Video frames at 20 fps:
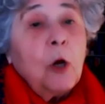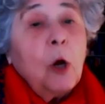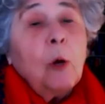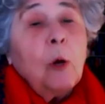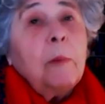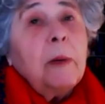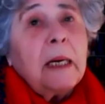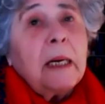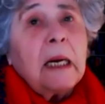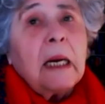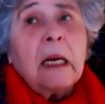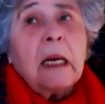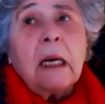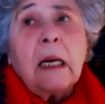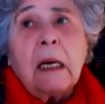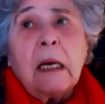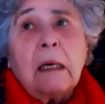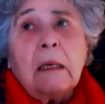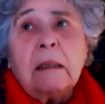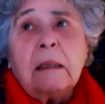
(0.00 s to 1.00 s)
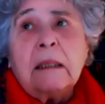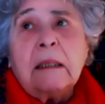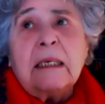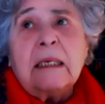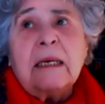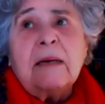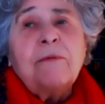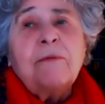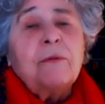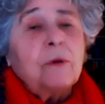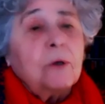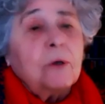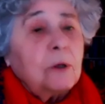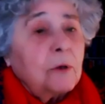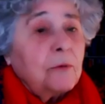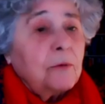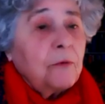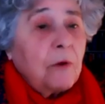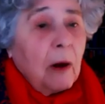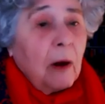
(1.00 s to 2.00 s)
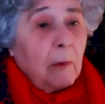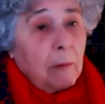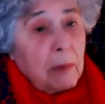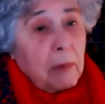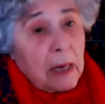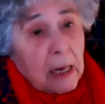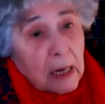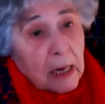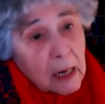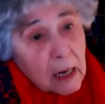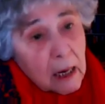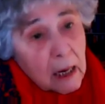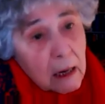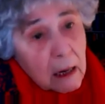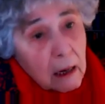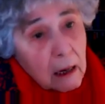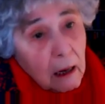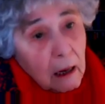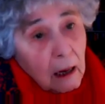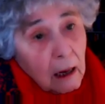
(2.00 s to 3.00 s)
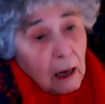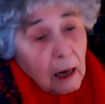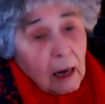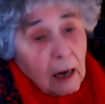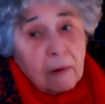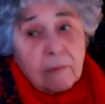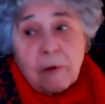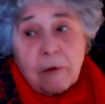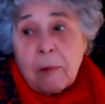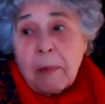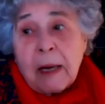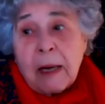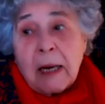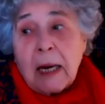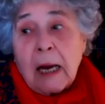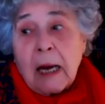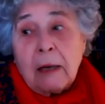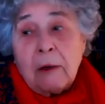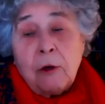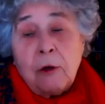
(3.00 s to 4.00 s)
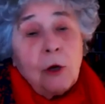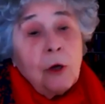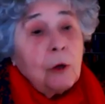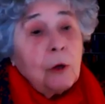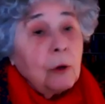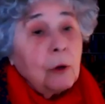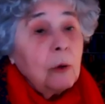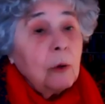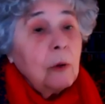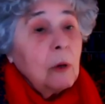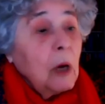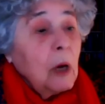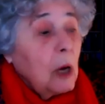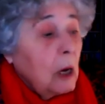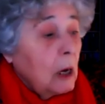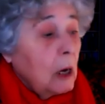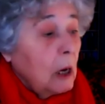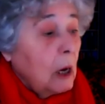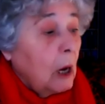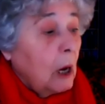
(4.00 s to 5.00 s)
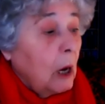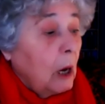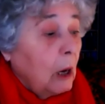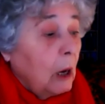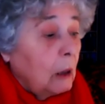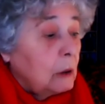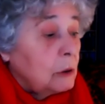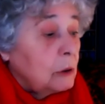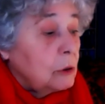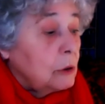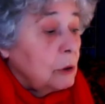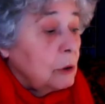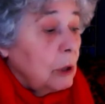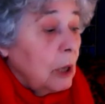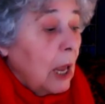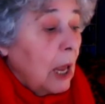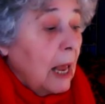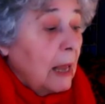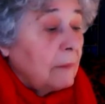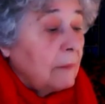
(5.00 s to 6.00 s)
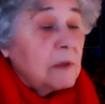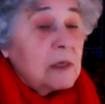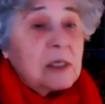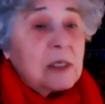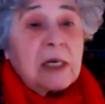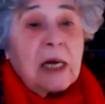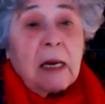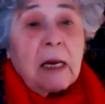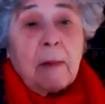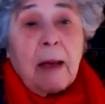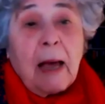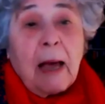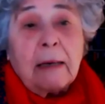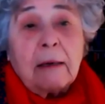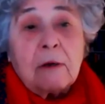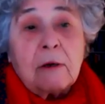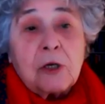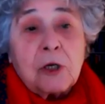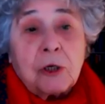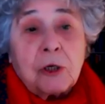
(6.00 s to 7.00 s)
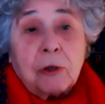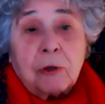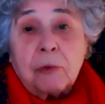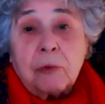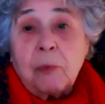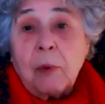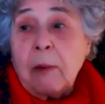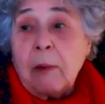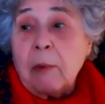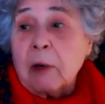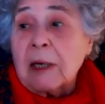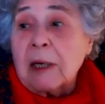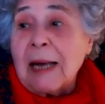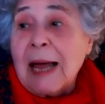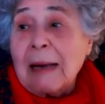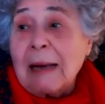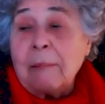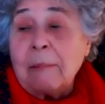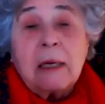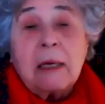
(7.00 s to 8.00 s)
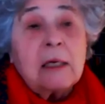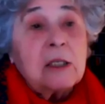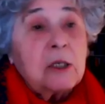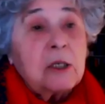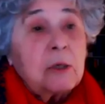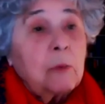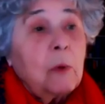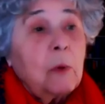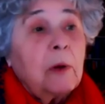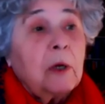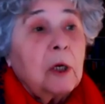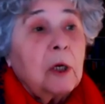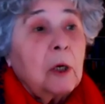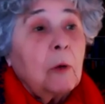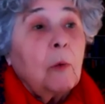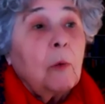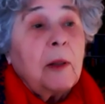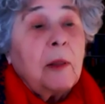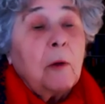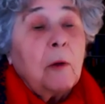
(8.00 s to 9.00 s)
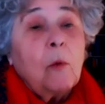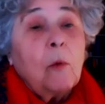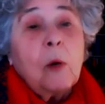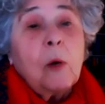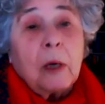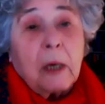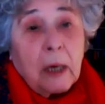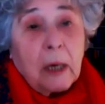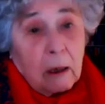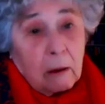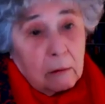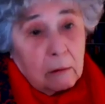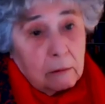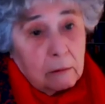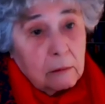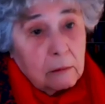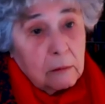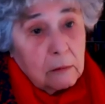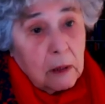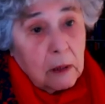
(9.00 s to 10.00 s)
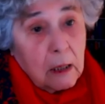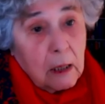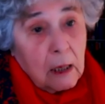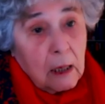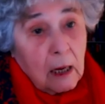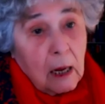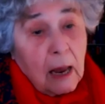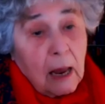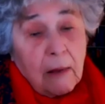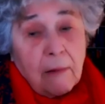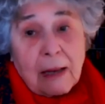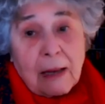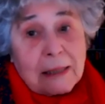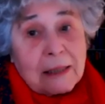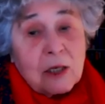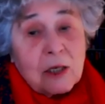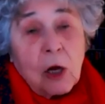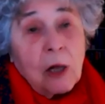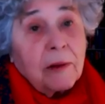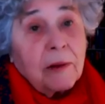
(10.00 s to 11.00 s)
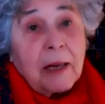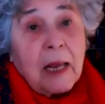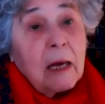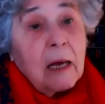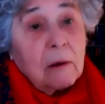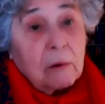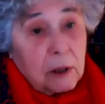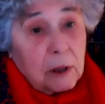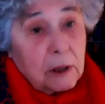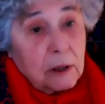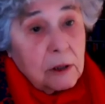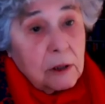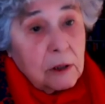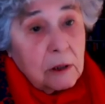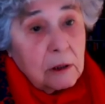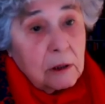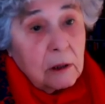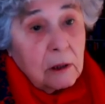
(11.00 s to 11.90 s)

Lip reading: Nobody differed from me. Everybody I knew had the same attitude. We were glad because we're going to win the war now. And that's all that counted.